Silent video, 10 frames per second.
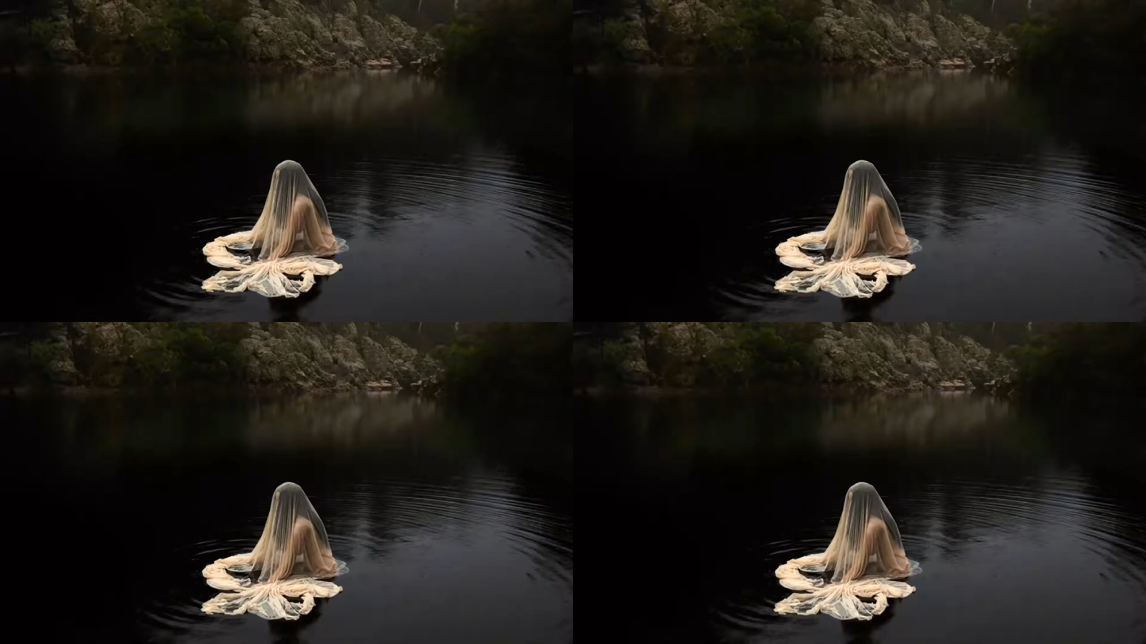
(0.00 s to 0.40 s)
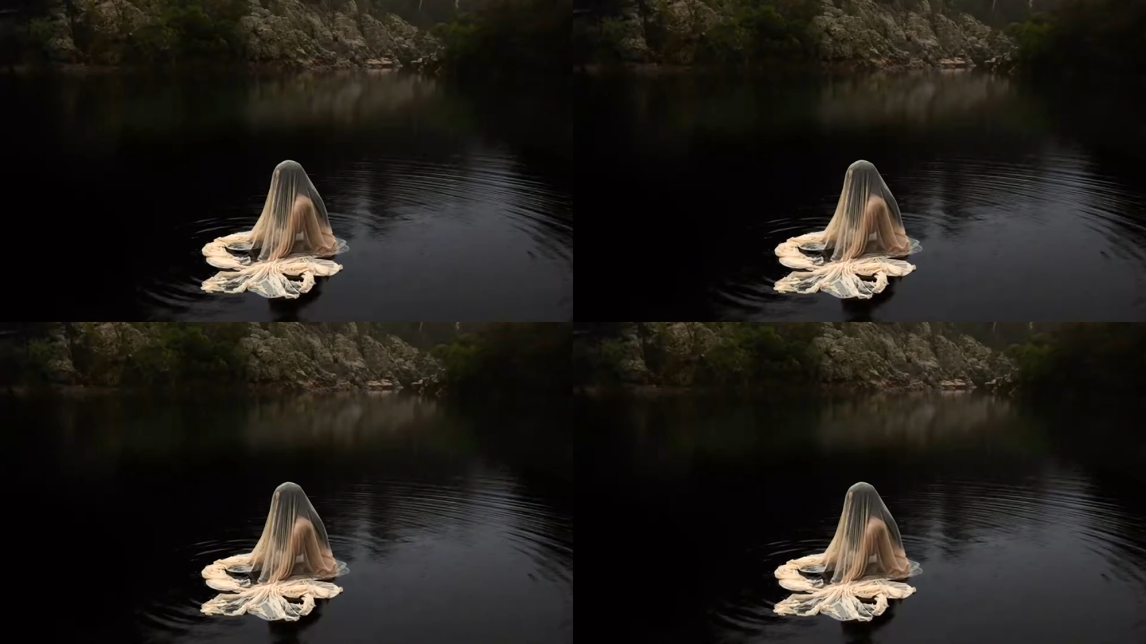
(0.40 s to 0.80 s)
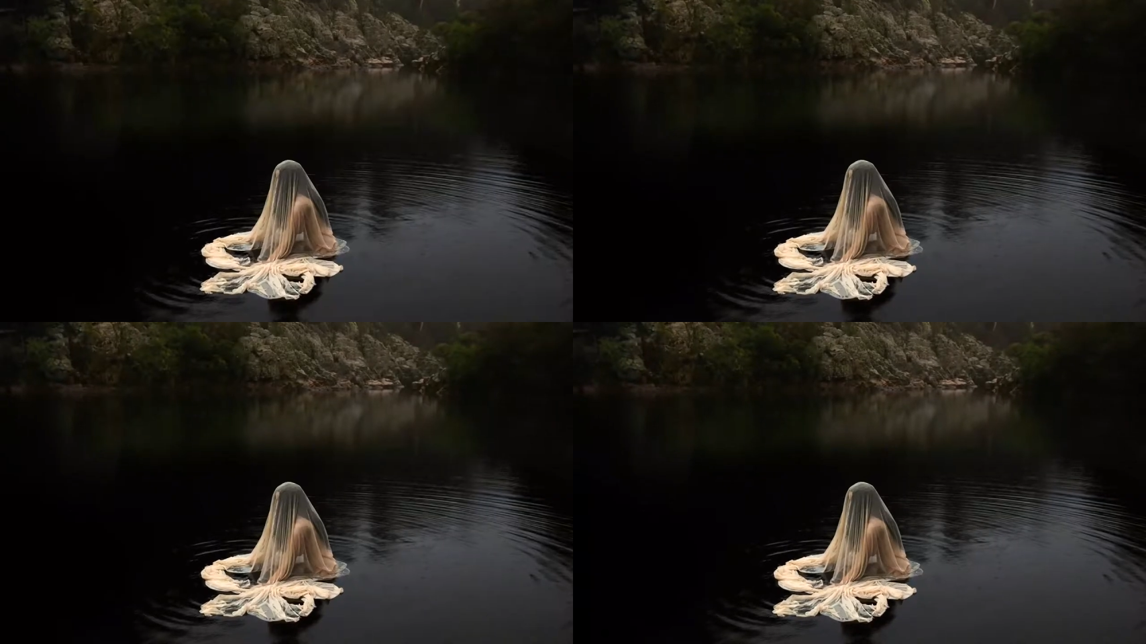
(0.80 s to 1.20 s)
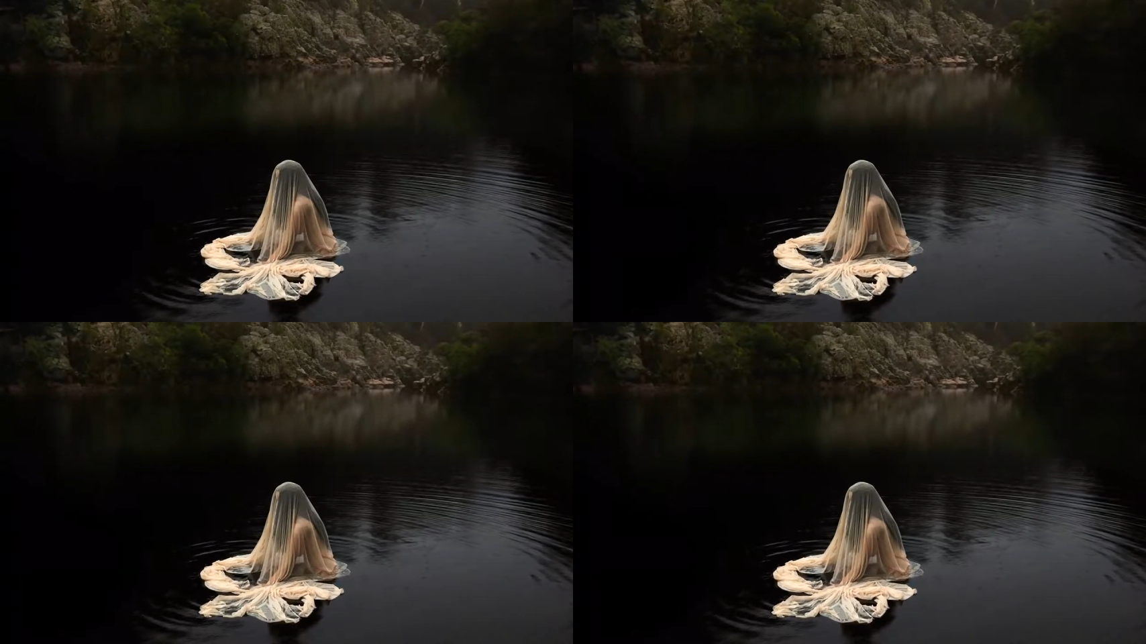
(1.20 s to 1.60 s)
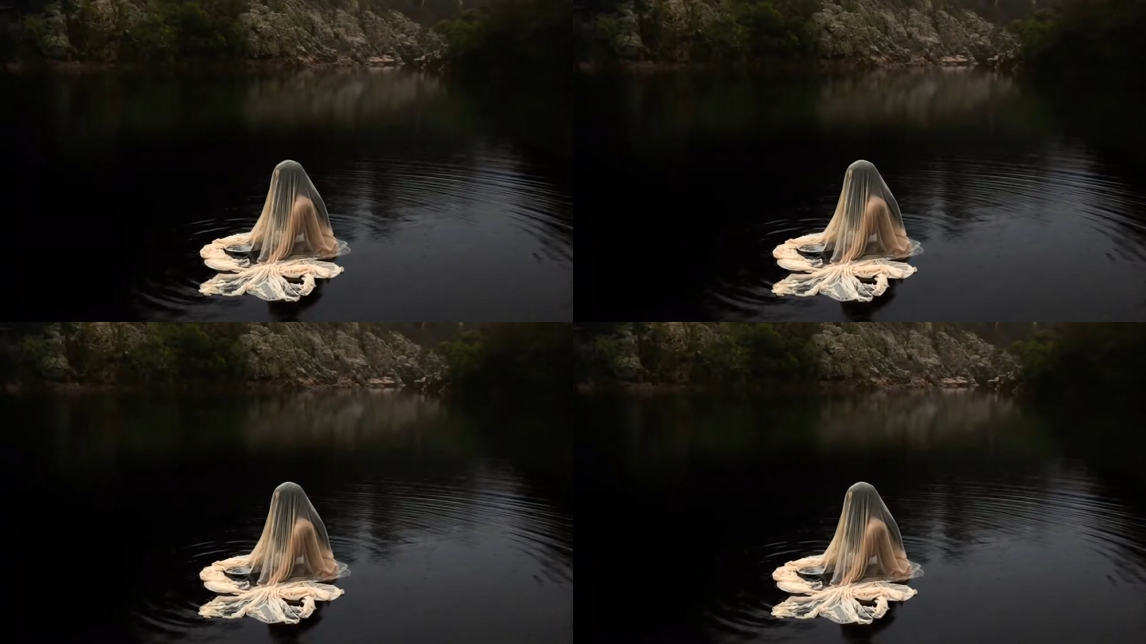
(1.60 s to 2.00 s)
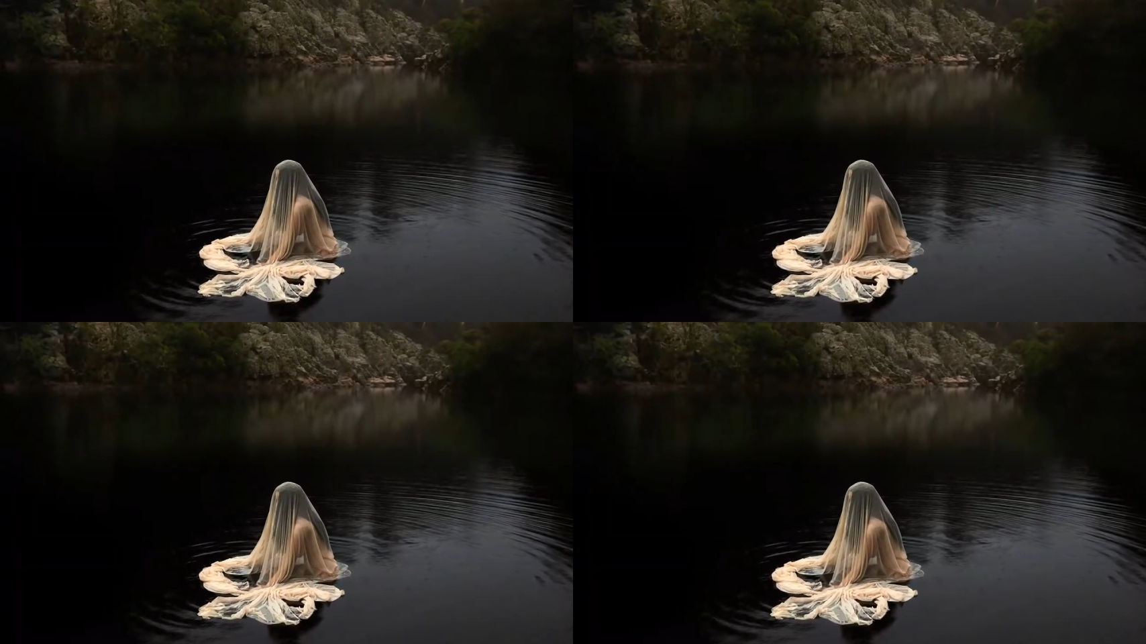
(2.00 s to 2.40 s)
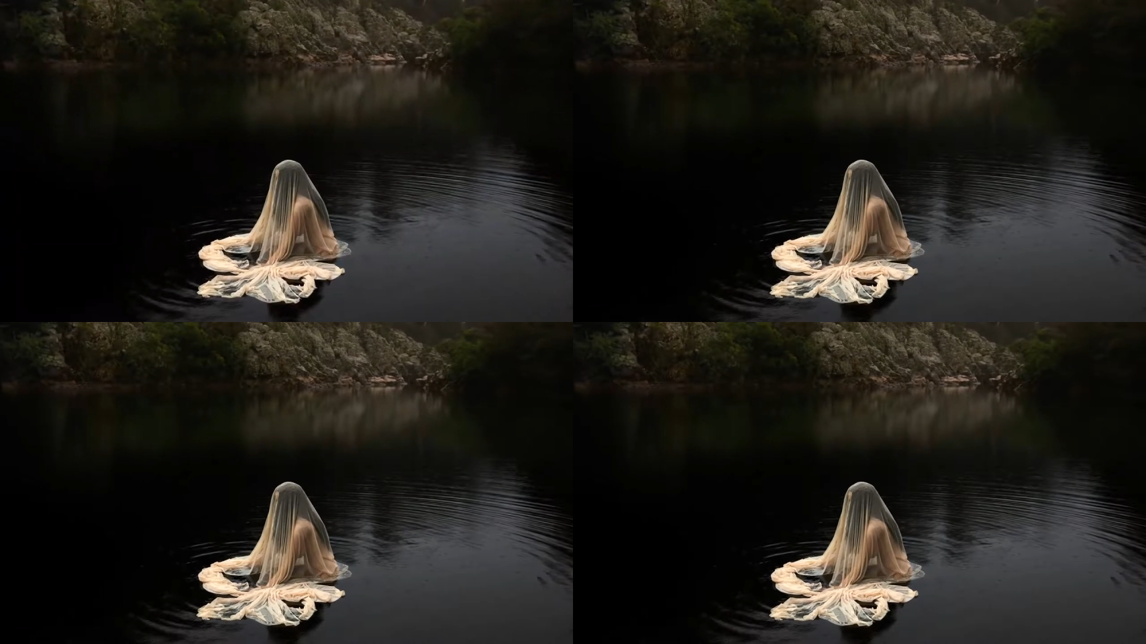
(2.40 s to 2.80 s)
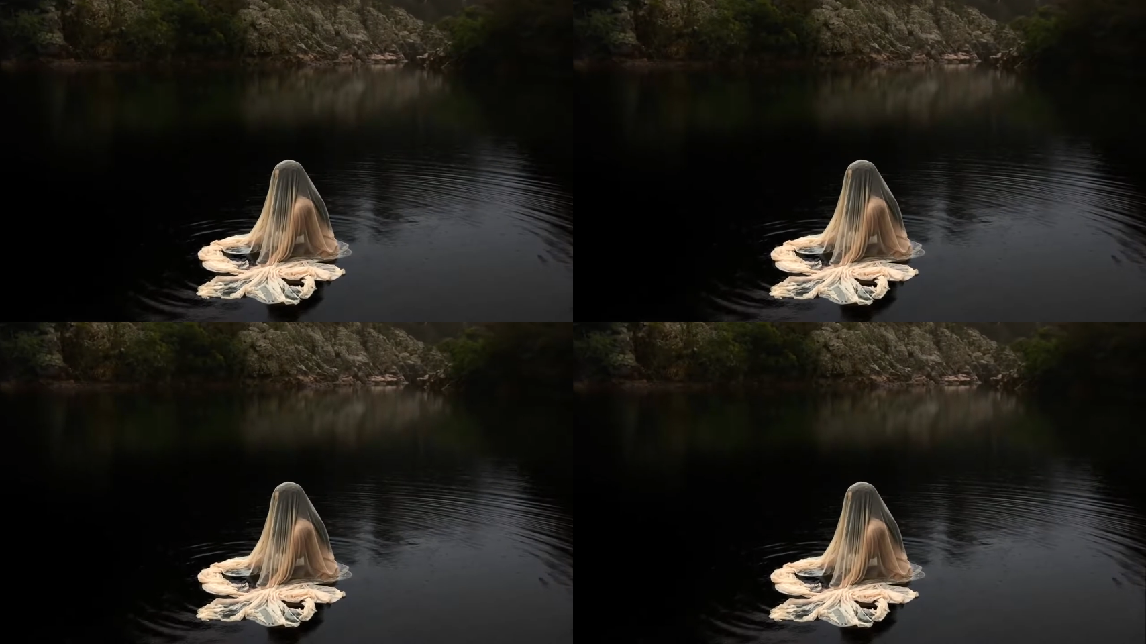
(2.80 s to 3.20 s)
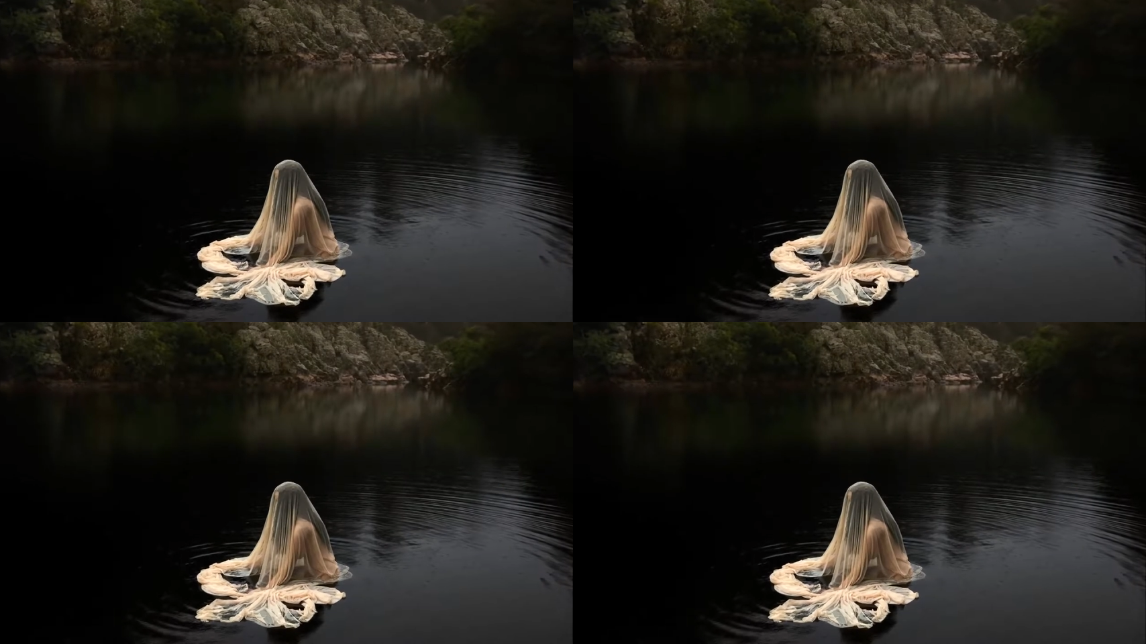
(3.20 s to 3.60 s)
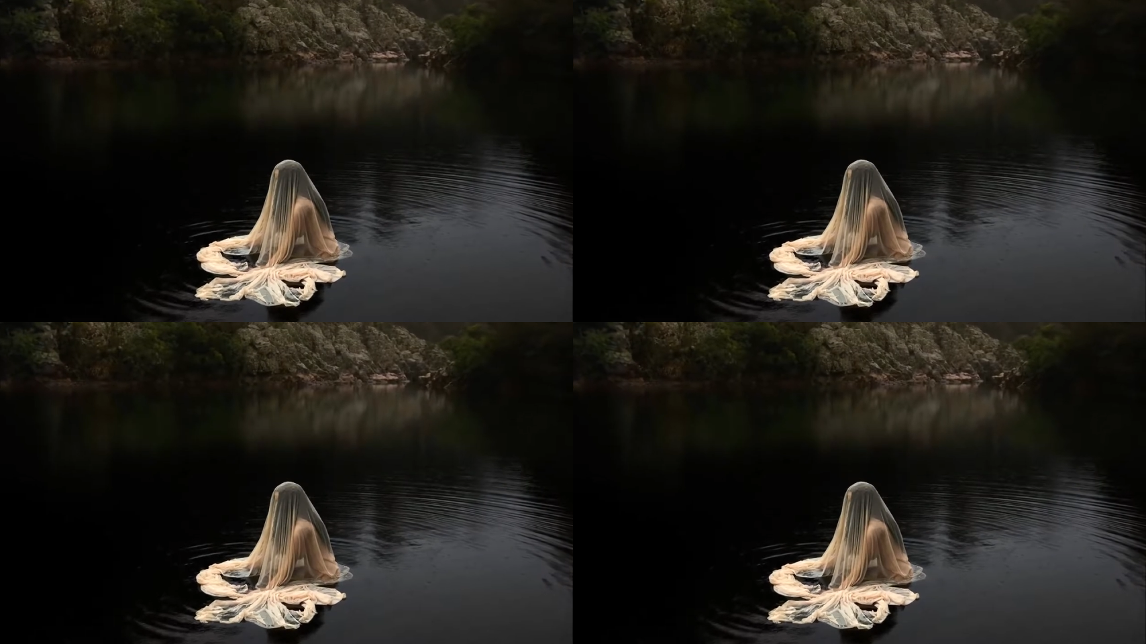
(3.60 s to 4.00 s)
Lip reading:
(no speaker visible)